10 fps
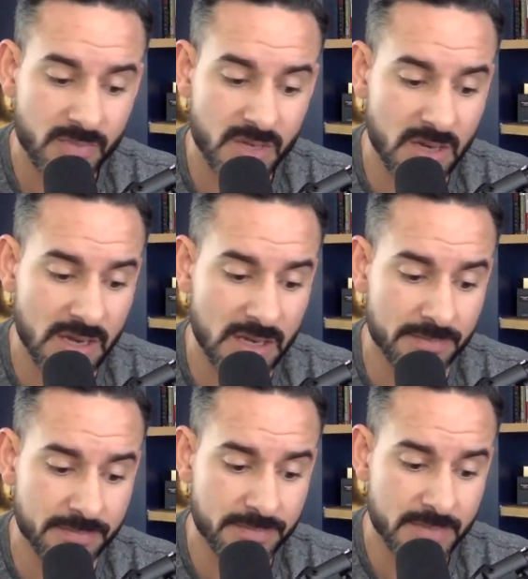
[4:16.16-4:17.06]

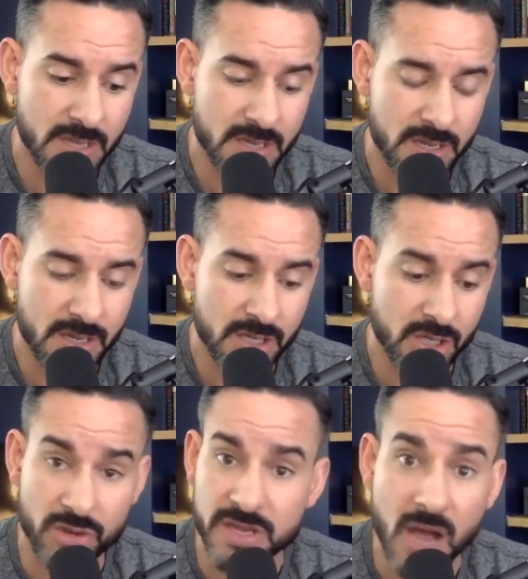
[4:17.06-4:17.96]

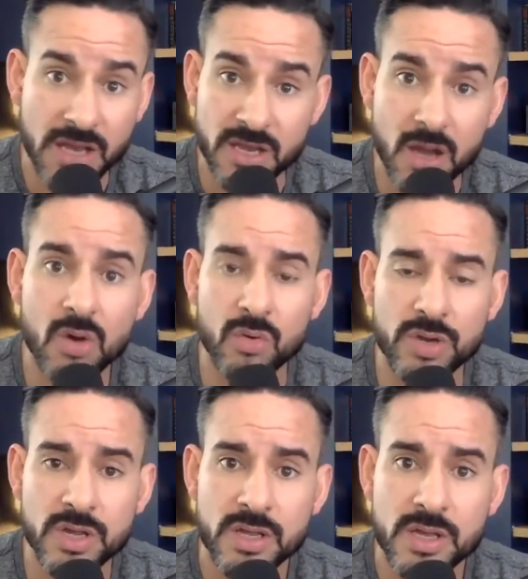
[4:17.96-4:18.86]
the
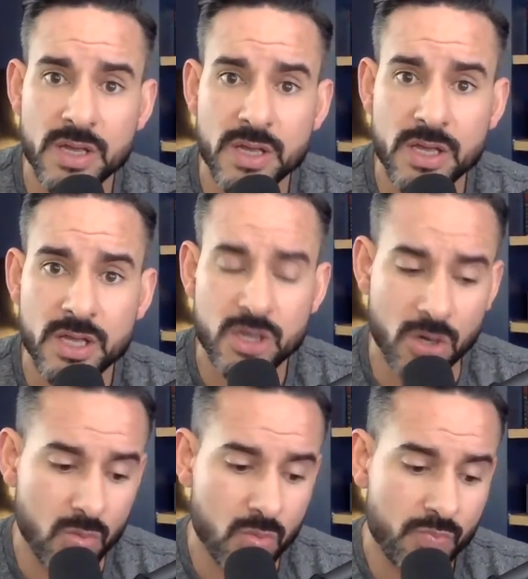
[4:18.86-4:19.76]
unknown,
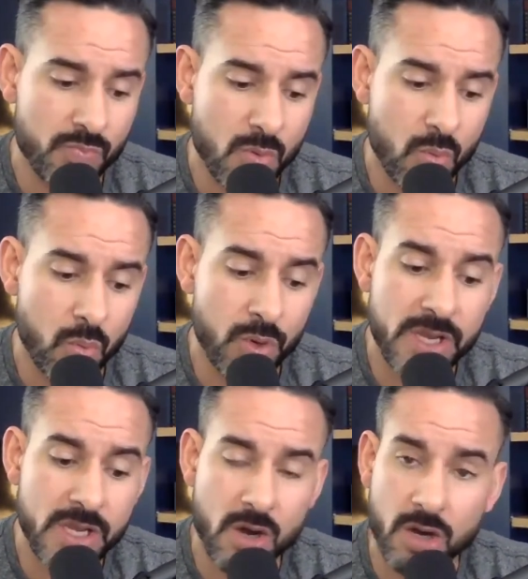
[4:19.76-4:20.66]

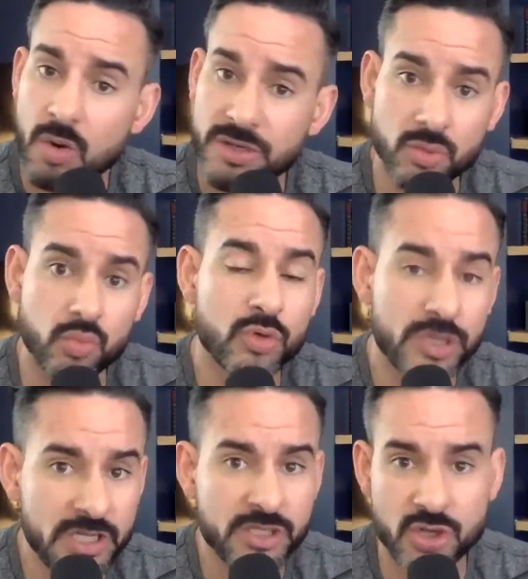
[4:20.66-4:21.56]
we are going to
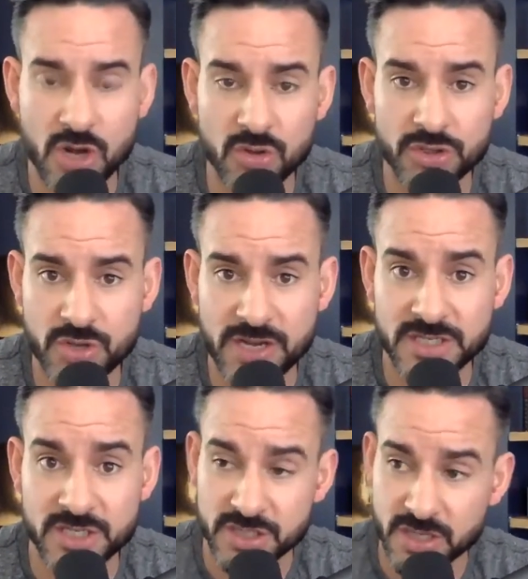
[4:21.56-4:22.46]
really struggle to
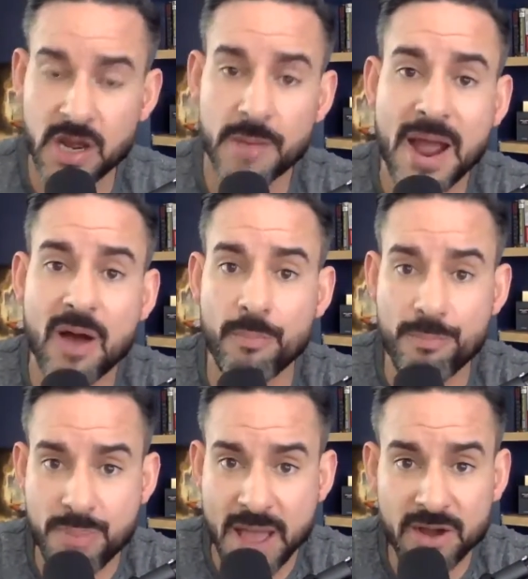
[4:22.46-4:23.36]
transition, to come
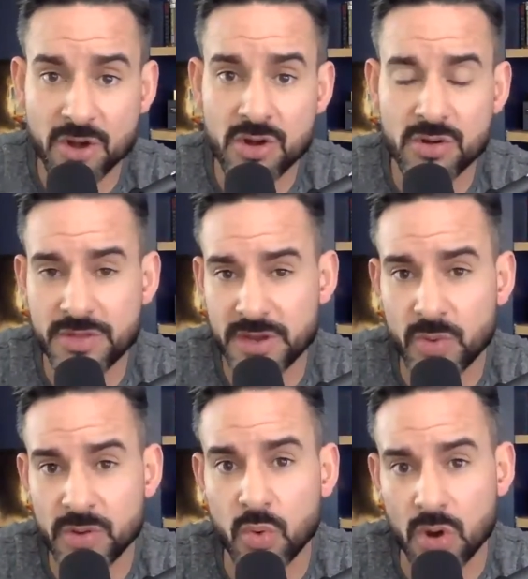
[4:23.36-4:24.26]
out better than
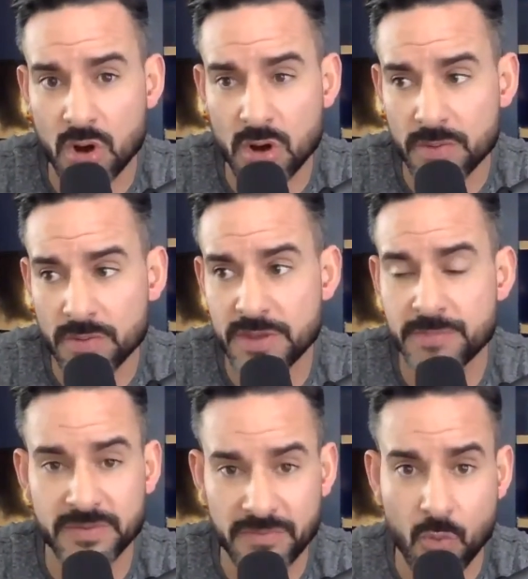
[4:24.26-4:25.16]
we were than
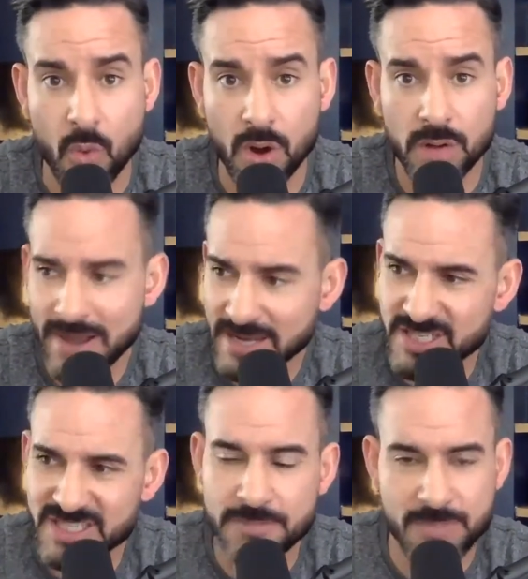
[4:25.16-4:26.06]
before. Not
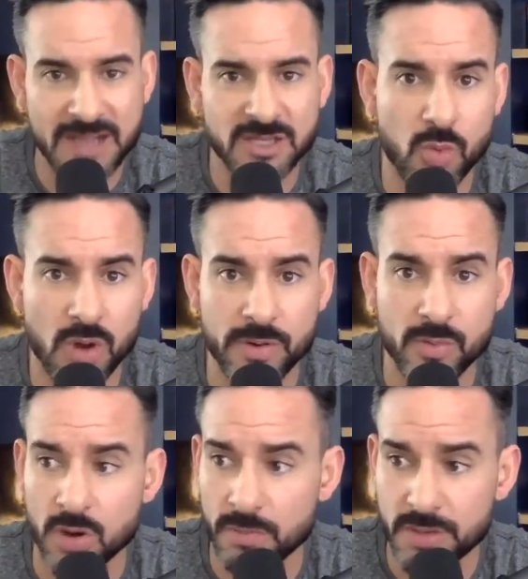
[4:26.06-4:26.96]
just get back to where we
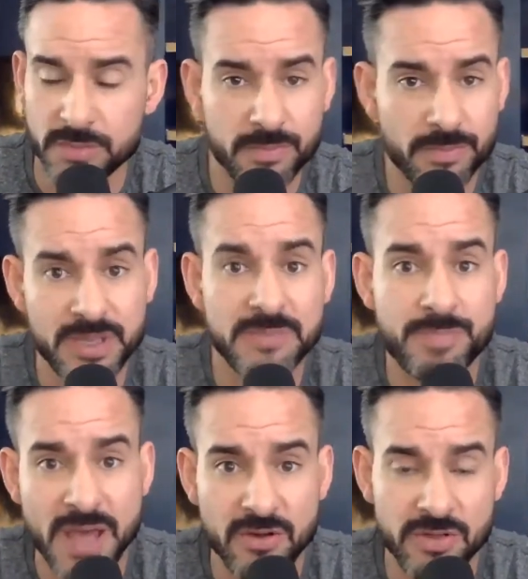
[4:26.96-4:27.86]
were, but be
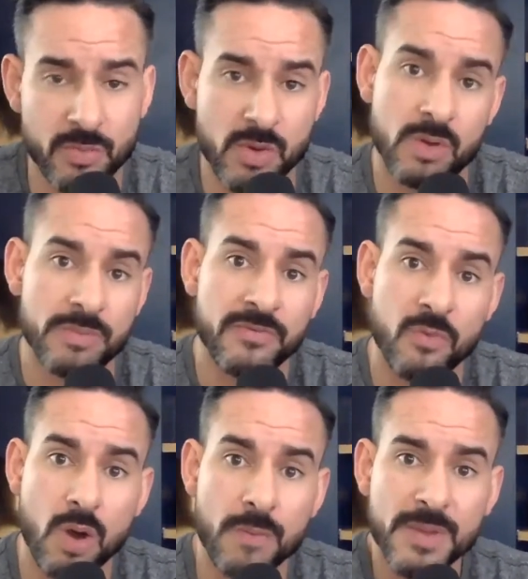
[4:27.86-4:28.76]
better than we were before.